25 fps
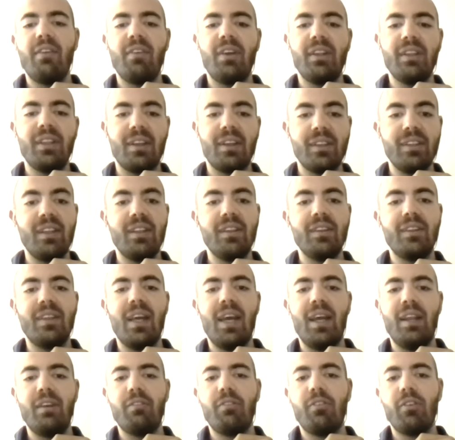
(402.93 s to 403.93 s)

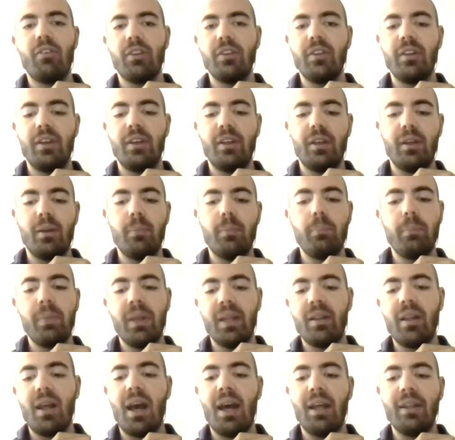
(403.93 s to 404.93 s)
110 for the
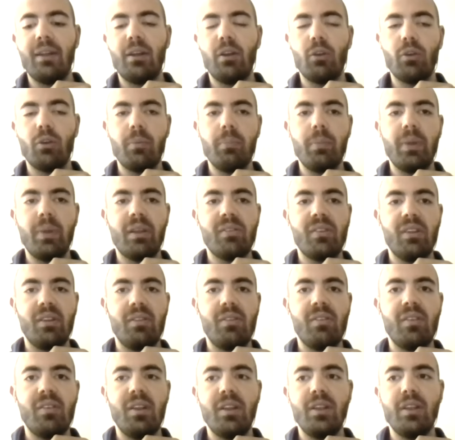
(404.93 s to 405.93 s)
analog mixed
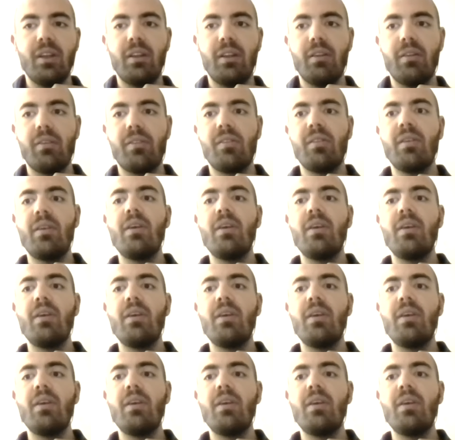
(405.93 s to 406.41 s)
signals